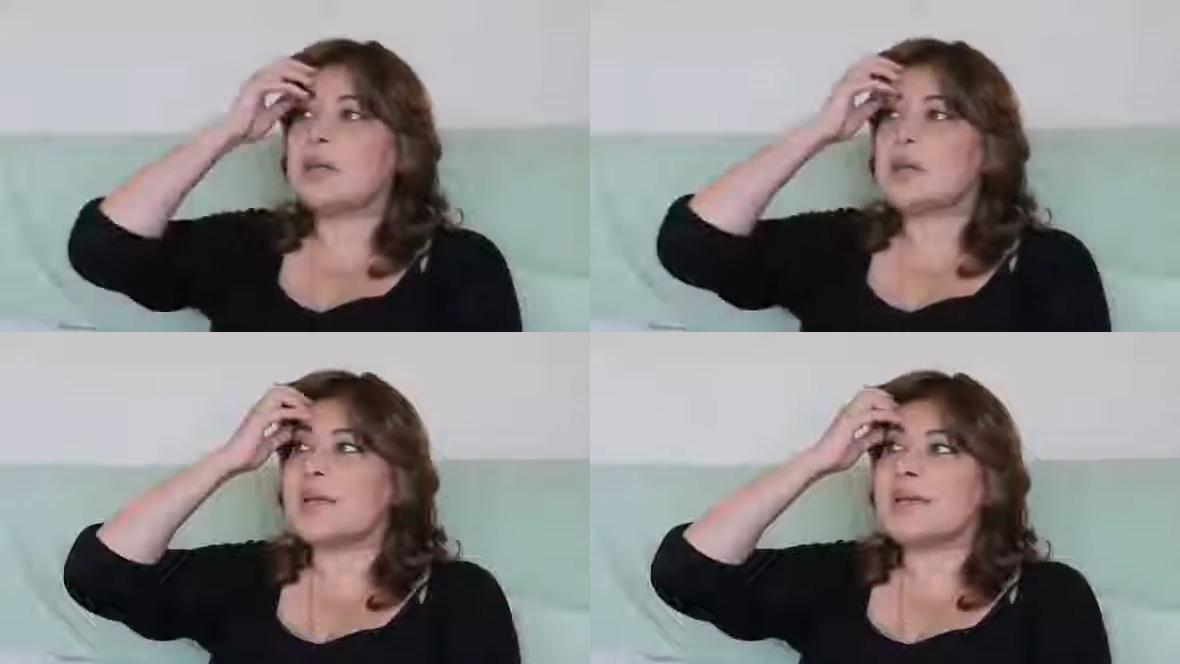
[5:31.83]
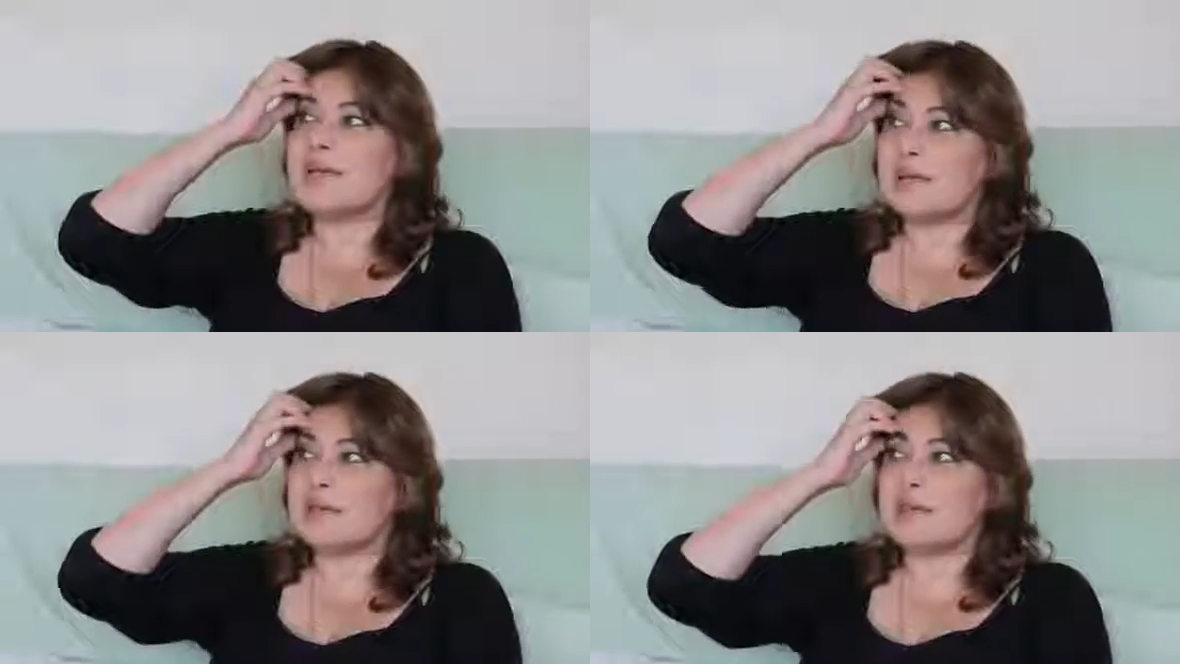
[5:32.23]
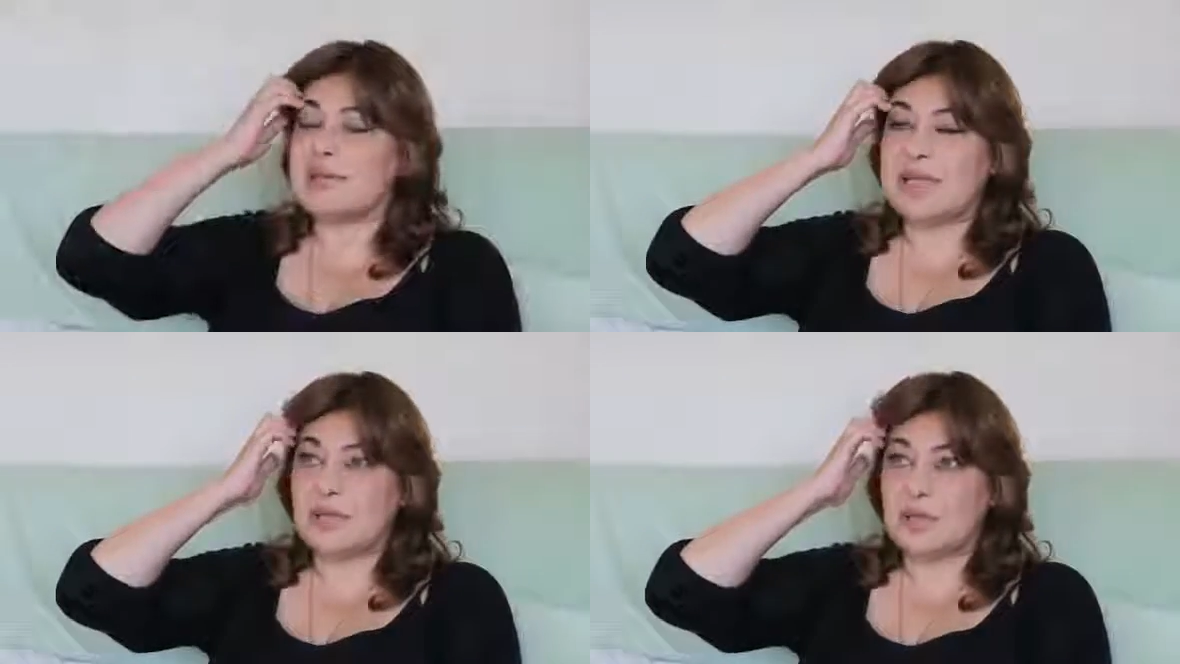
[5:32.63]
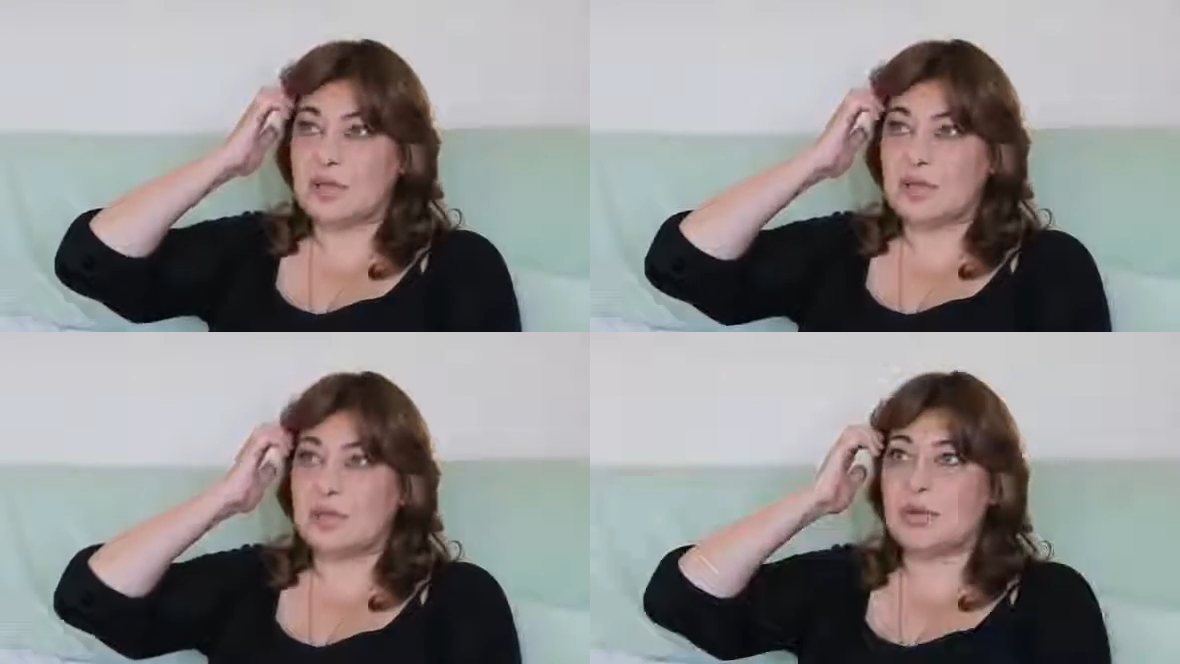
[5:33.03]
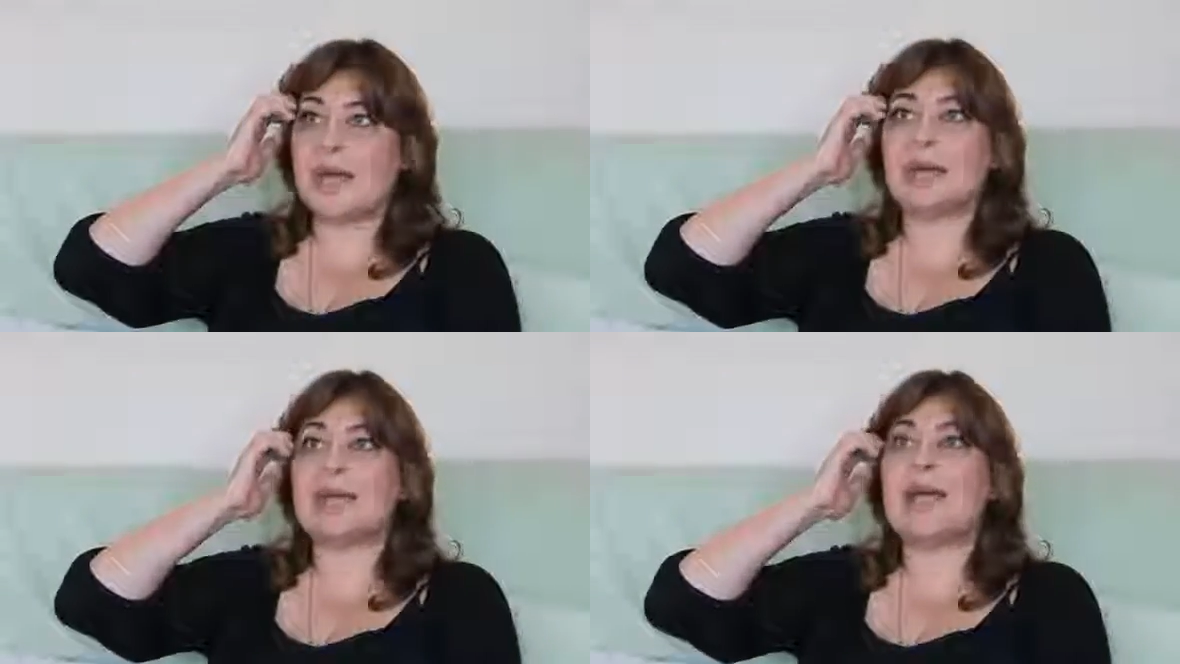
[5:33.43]
So I started a research. So
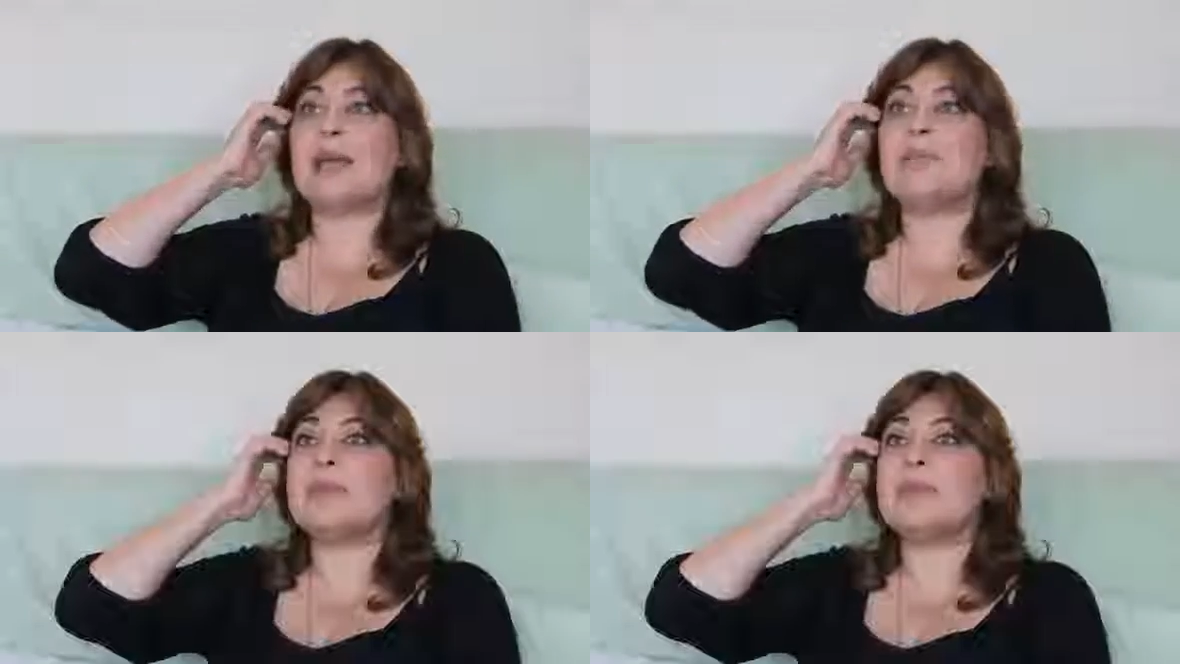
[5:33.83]
at the time,